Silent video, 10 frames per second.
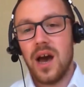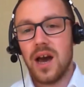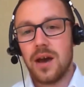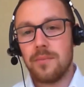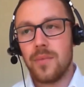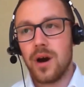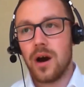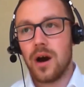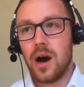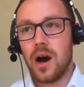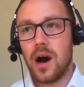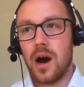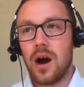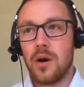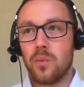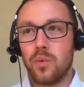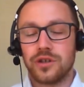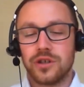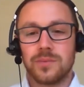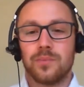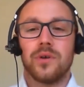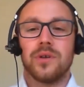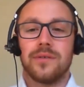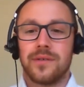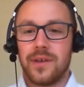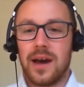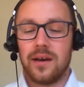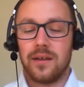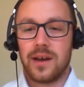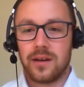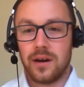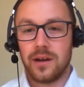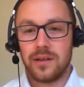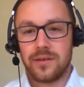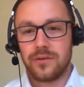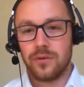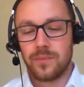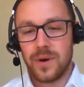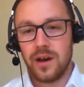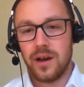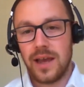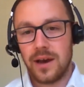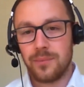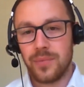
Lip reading: I would just point you to that guidance I talked about earlier,